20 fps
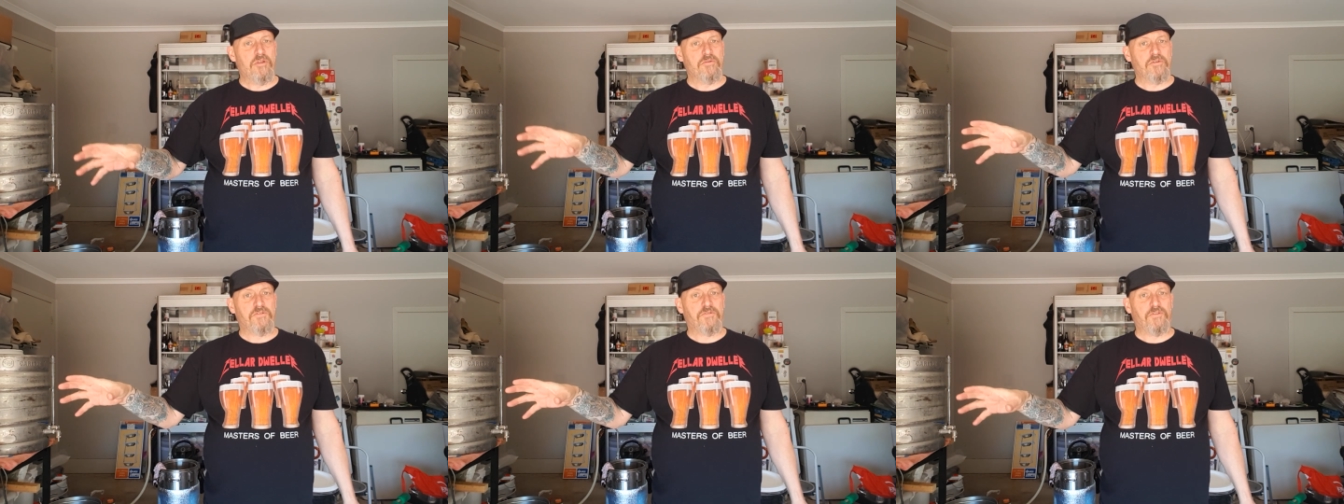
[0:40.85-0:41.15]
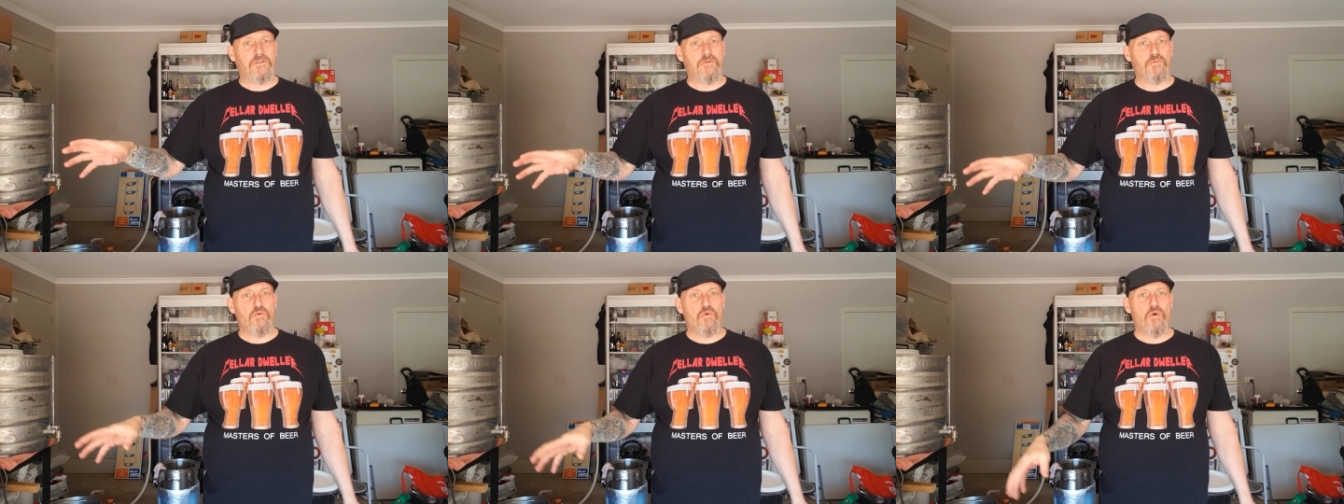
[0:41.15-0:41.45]
that was
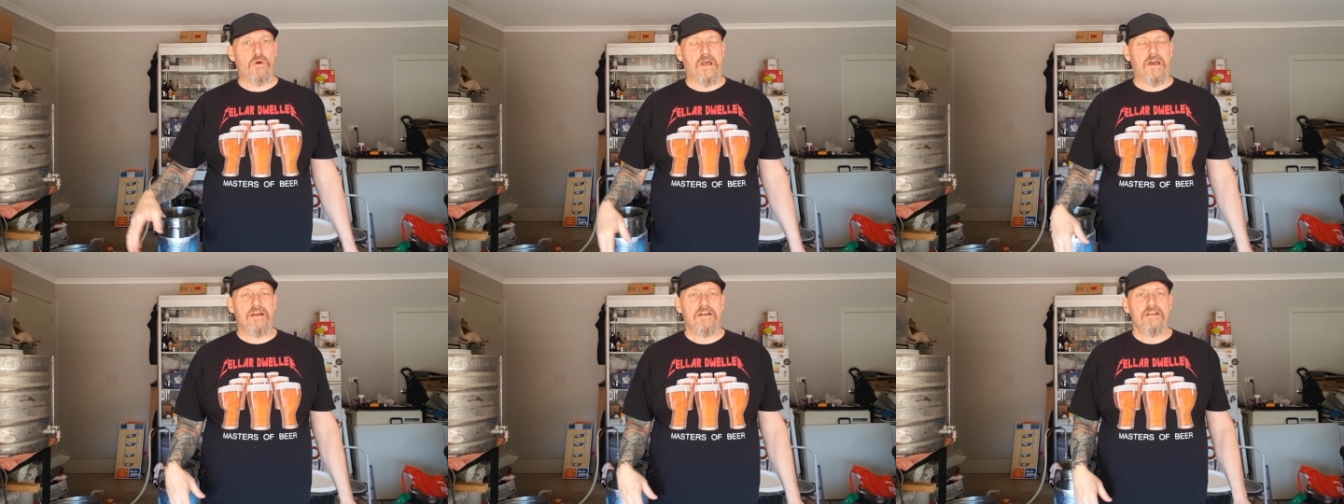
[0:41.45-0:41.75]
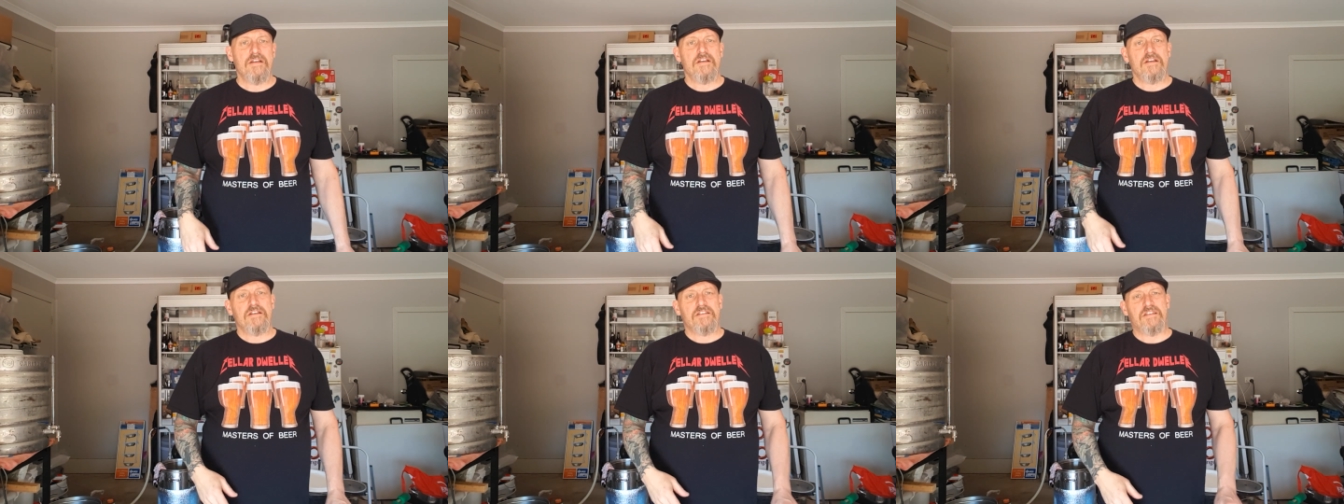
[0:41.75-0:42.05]
full of water.
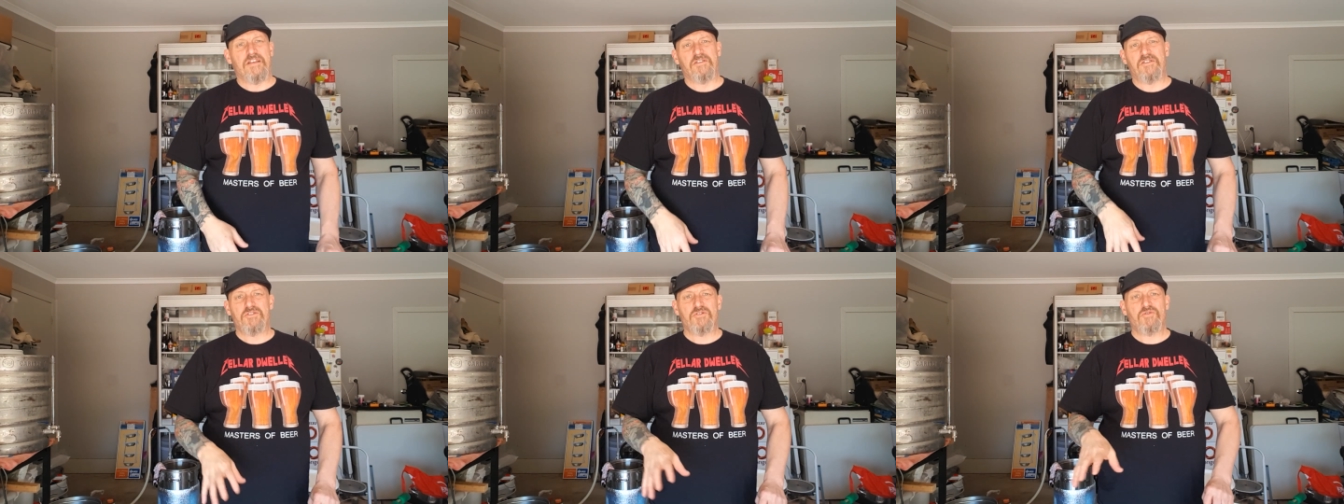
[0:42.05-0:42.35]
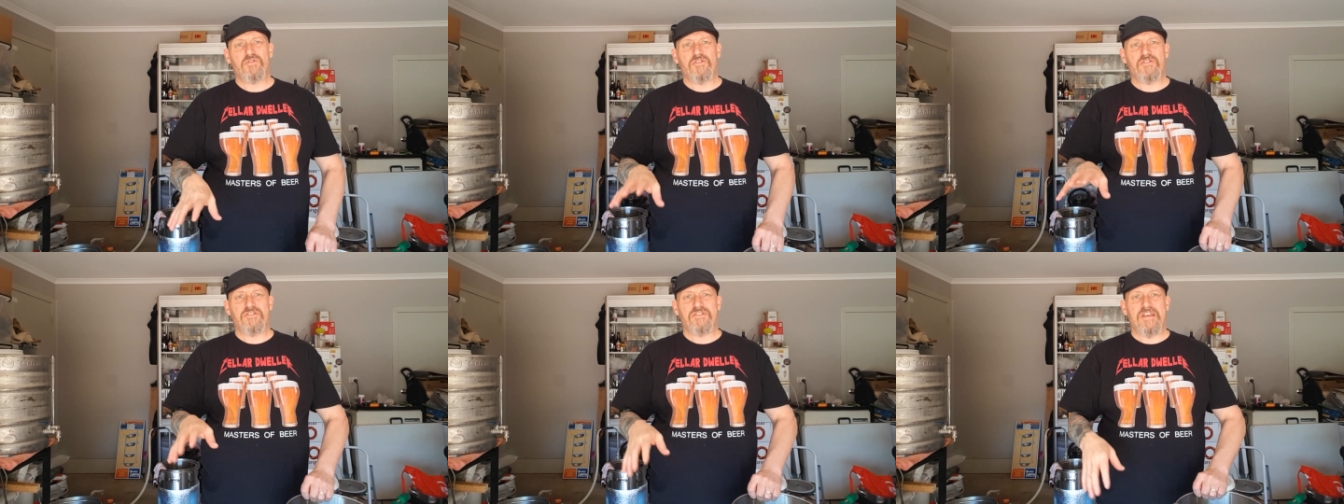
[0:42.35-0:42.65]
So it's
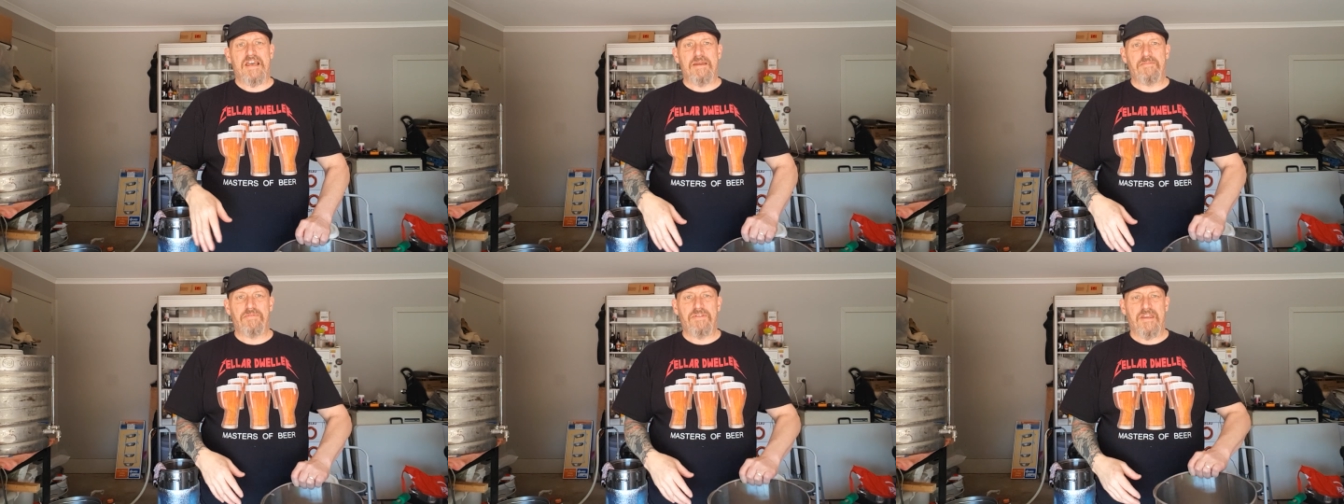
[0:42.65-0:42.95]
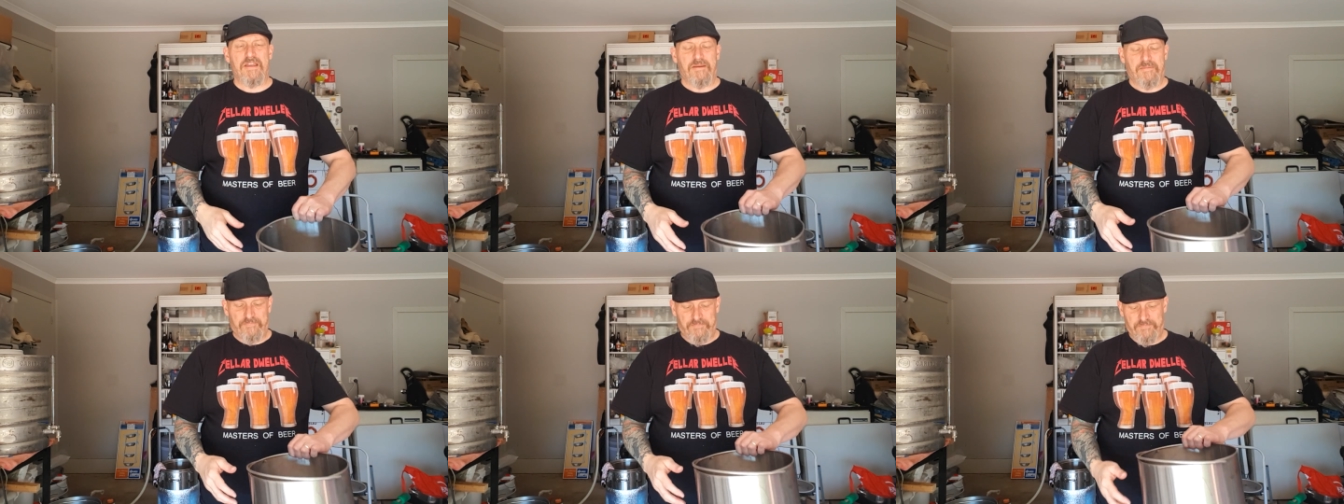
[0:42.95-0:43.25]
sort of the same
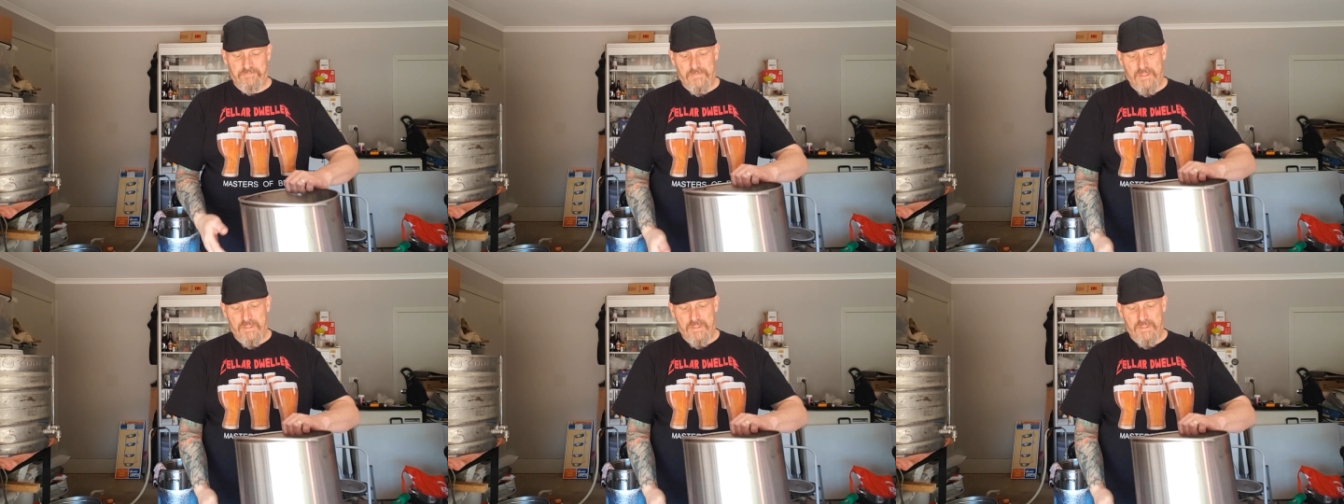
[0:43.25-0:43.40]
thing.